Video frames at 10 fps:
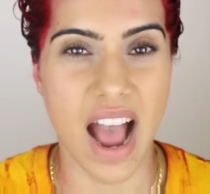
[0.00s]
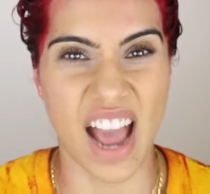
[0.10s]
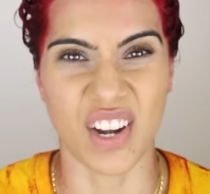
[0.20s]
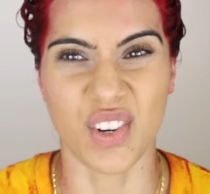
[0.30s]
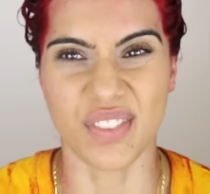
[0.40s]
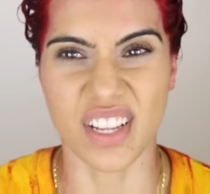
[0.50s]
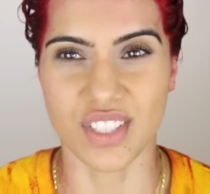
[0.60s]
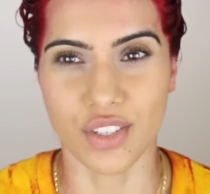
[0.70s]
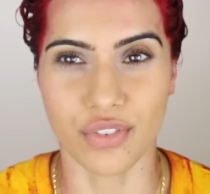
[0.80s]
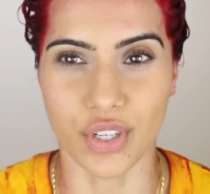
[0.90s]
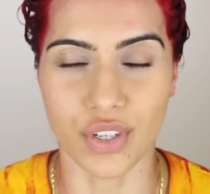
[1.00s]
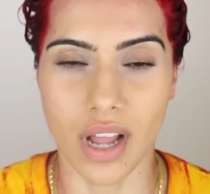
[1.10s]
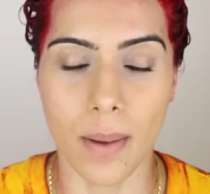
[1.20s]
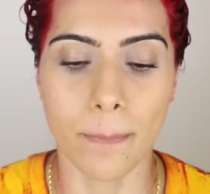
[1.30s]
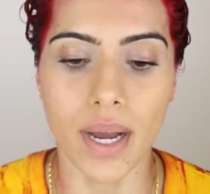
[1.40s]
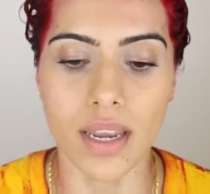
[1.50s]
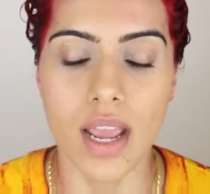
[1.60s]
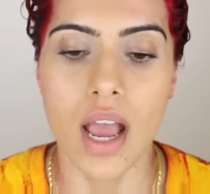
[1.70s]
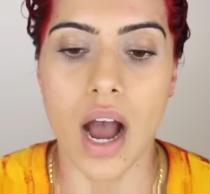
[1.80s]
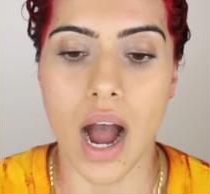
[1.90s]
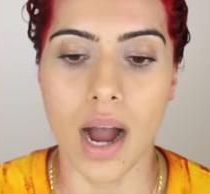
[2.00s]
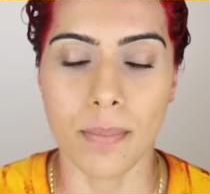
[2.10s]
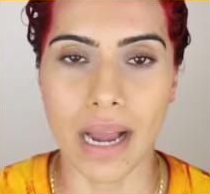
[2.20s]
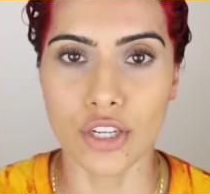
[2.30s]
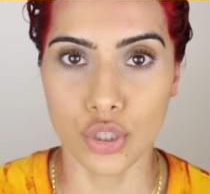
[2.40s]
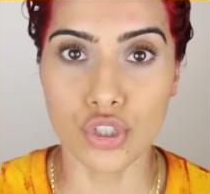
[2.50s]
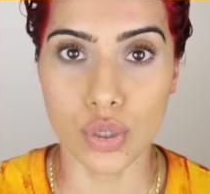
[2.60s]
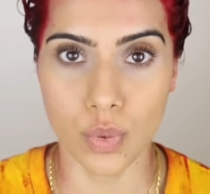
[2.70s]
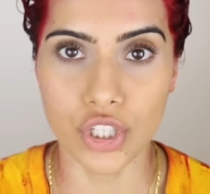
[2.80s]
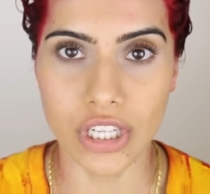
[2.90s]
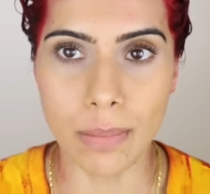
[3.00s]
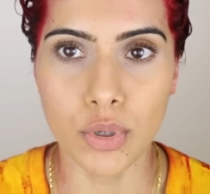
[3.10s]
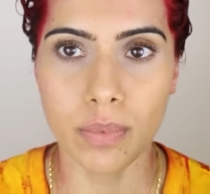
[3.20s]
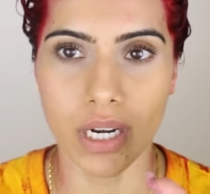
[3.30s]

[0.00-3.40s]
I don't know if that's good for you or not, but I usually will shampoo,